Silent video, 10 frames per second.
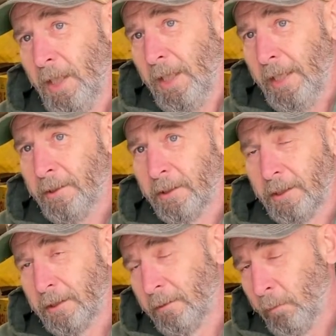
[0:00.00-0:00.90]
and you're going
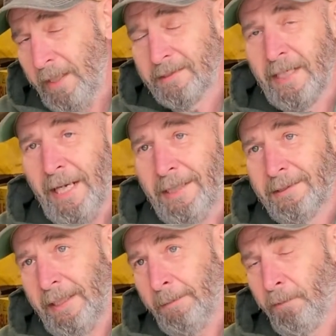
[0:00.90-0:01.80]
to waste gas
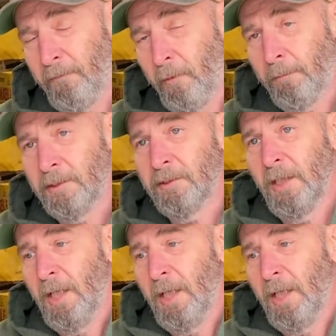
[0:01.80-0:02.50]
and performance.